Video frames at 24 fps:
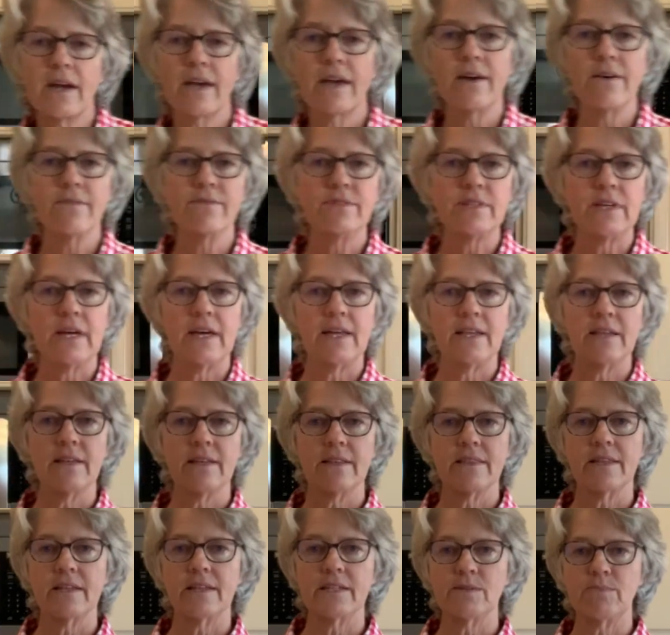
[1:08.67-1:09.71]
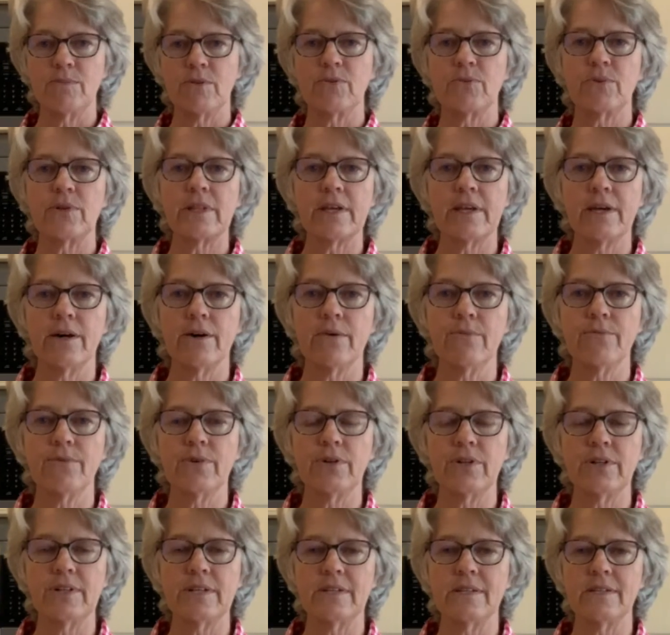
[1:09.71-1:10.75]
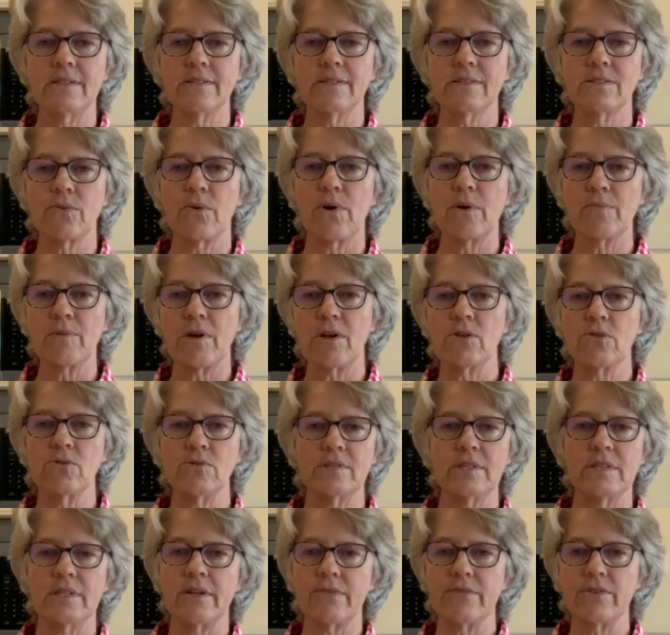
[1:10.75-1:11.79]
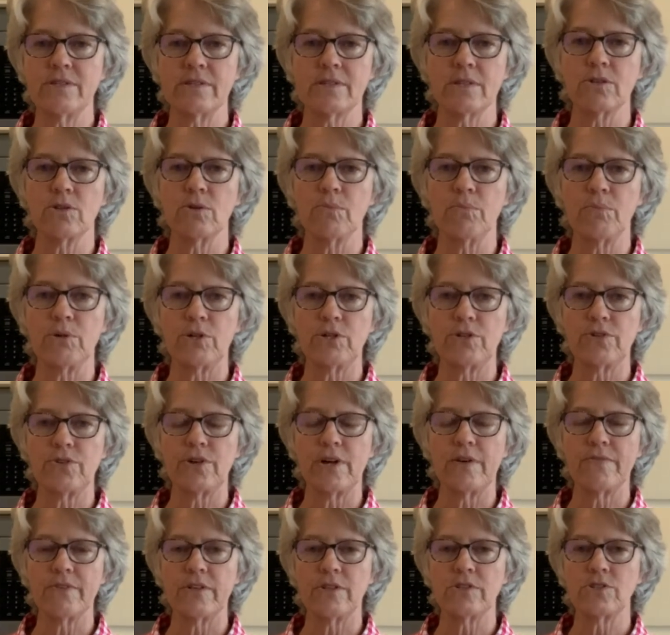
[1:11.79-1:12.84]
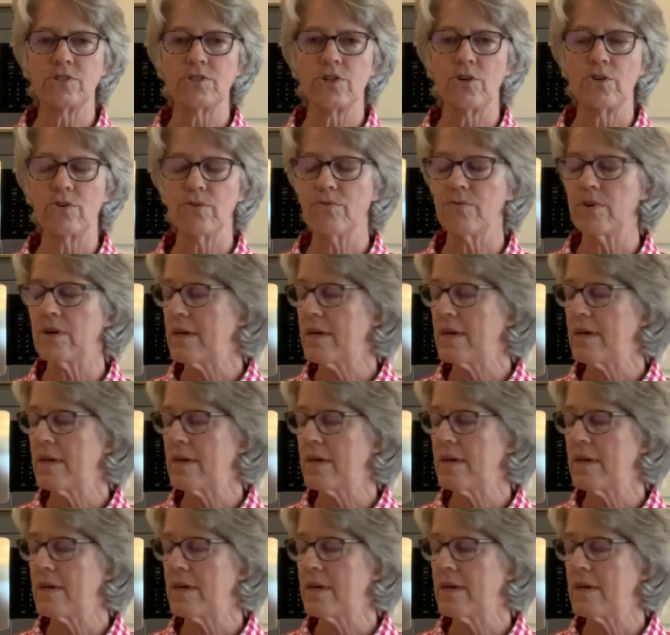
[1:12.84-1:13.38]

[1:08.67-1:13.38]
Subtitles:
have done that has been really helpful is, so I'm not using every single burner on the stove,